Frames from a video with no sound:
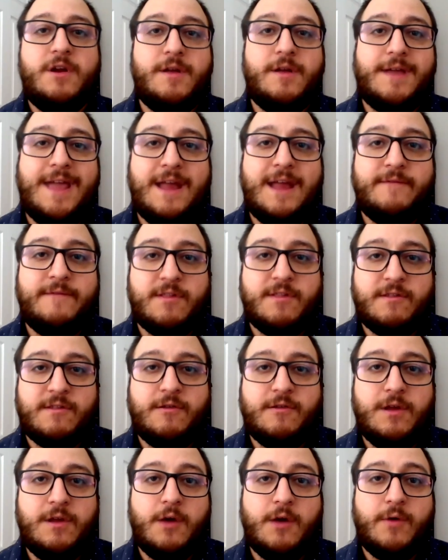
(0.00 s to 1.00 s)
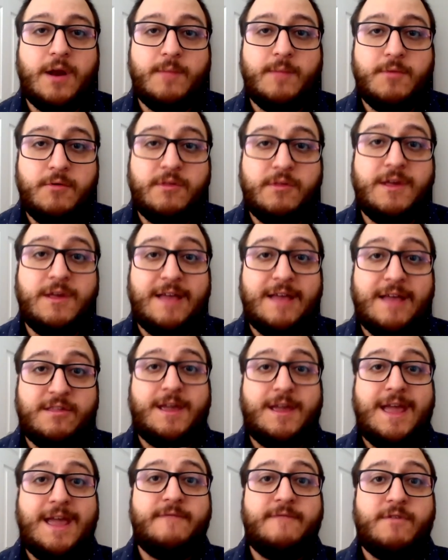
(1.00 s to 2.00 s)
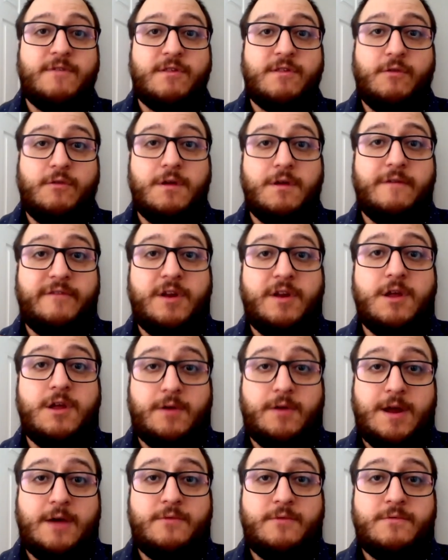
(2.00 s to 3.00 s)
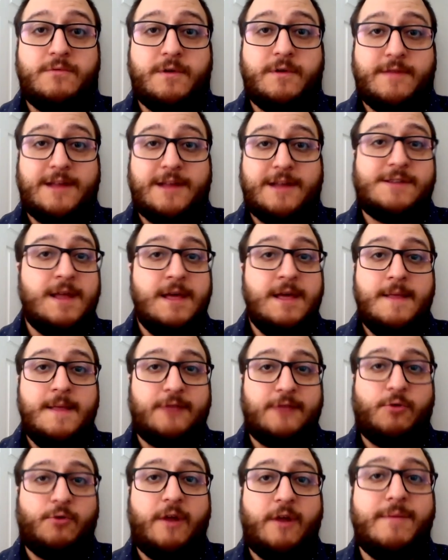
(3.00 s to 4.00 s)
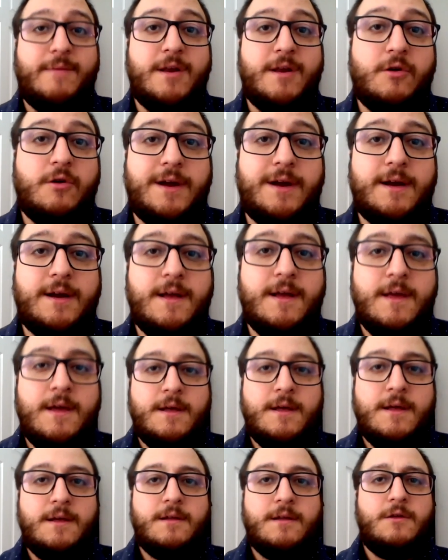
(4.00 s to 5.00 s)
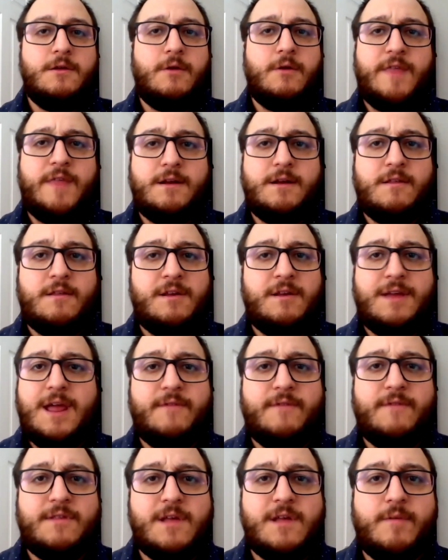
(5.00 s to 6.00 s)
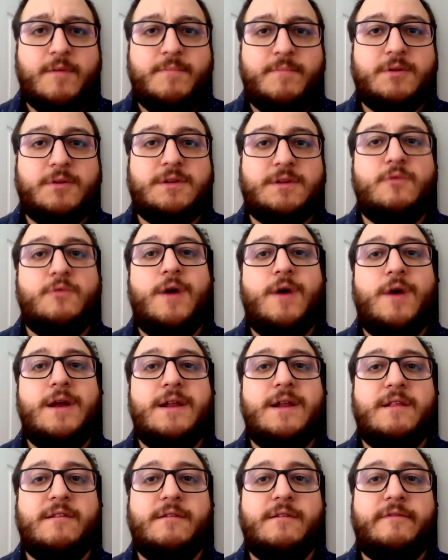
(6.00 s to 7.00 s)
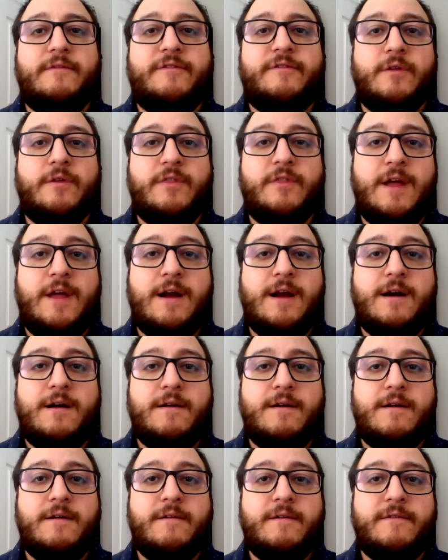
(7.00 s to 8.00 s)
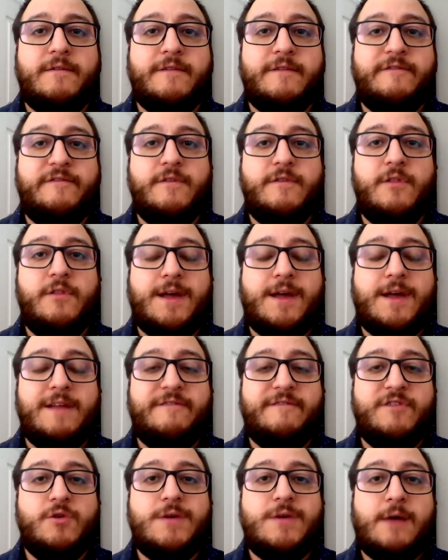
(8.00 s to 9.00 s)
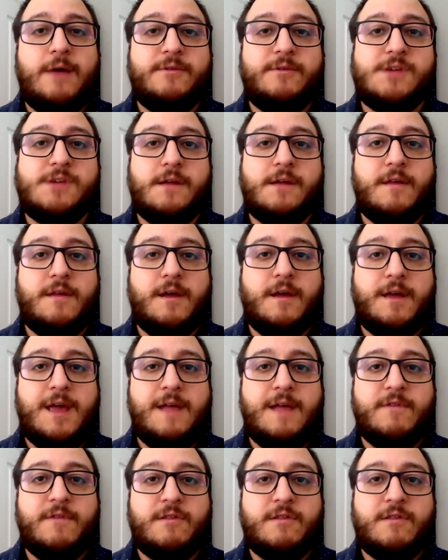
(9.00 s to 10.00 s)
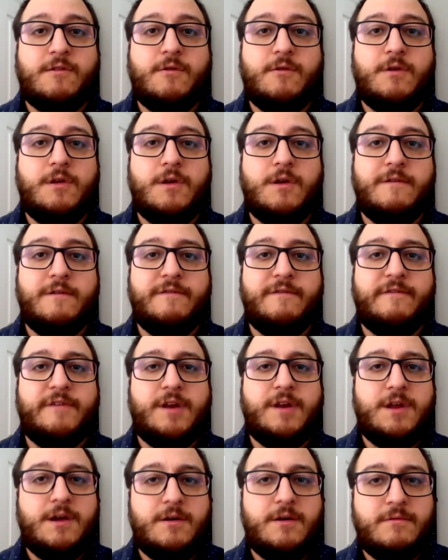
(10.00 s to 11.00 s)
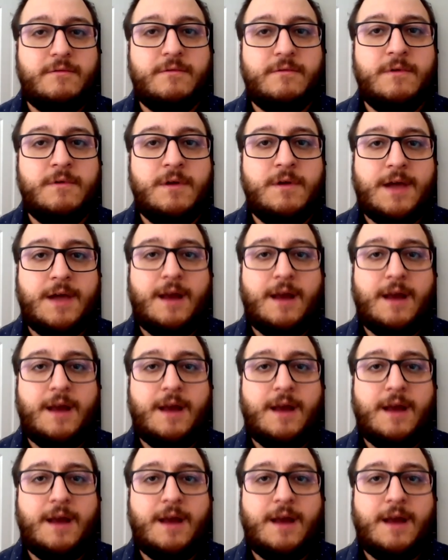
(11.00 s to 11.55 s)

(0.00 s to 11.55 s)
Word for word: to Canvas Studio and I'm using it as a Canvas Studio video now, because that's that's what I've been doing. Mm-hmm. You'd think doesn't Canvas have a built-in way to, for their to look at view counts on a Canvas Studio video? Wow,